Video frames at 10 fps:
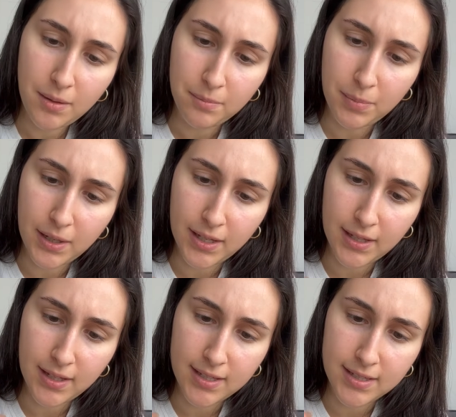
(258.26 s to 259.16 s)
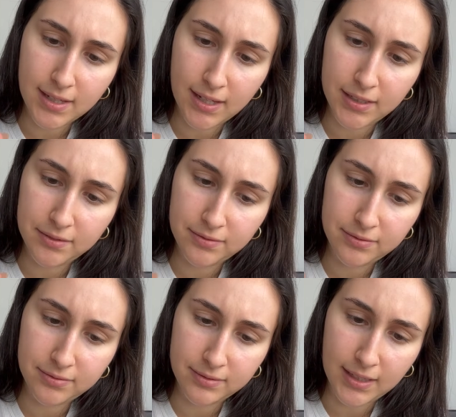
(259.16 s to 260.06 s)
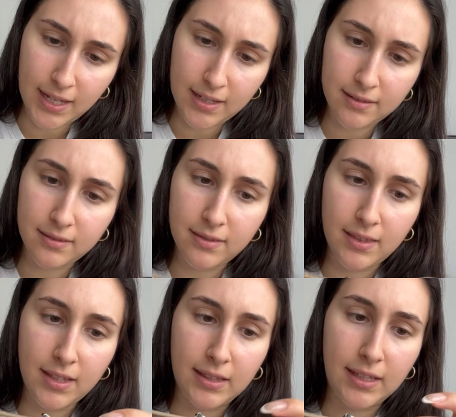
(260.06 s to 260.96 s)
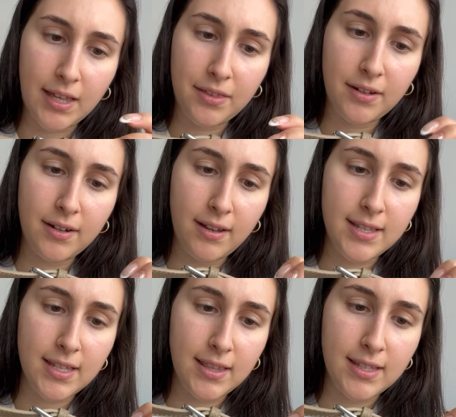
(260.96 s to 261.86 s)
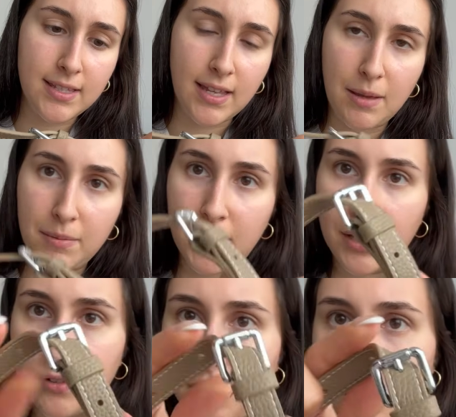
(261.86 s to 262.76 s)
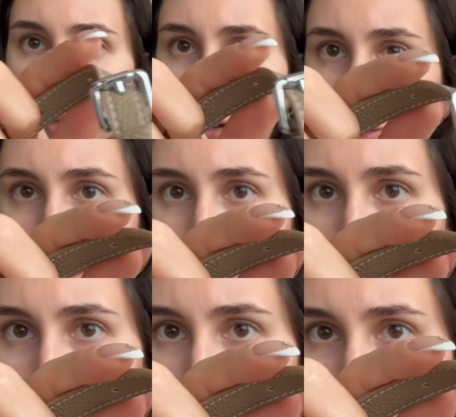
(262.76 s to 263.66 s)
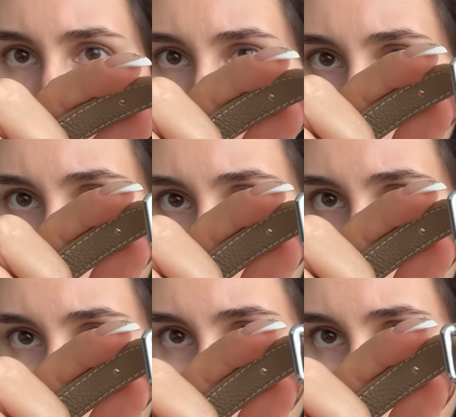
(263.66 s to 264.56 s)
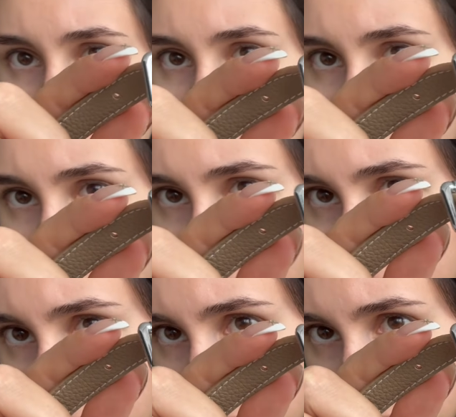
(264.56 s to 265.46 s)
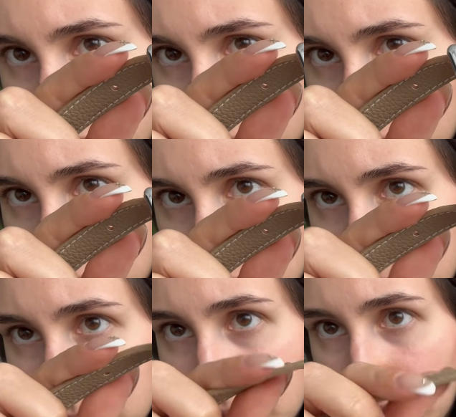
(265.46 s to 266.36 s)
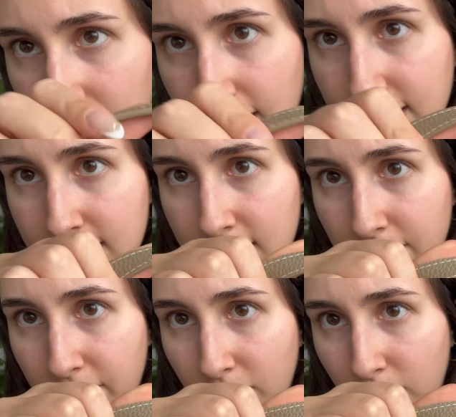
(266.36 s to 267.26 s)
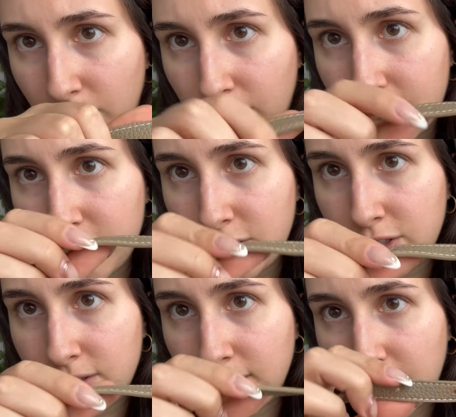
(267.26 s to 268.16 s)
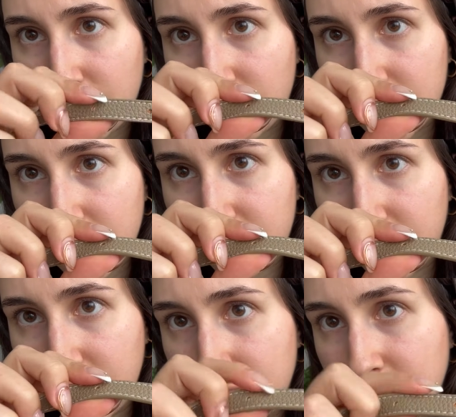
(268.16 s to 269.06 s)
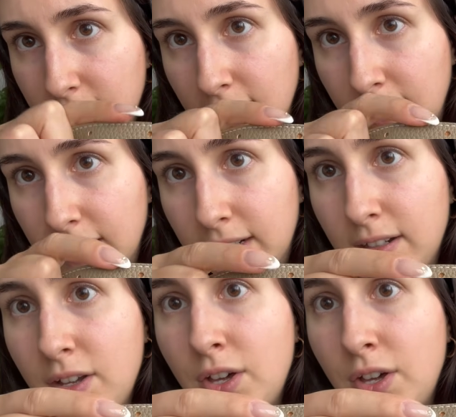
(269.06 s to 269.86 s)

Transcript: But it's kind of like the leather isn't the same color throughout. Like if you look very, very closely, it's giving orange. Like you can definitely see it here.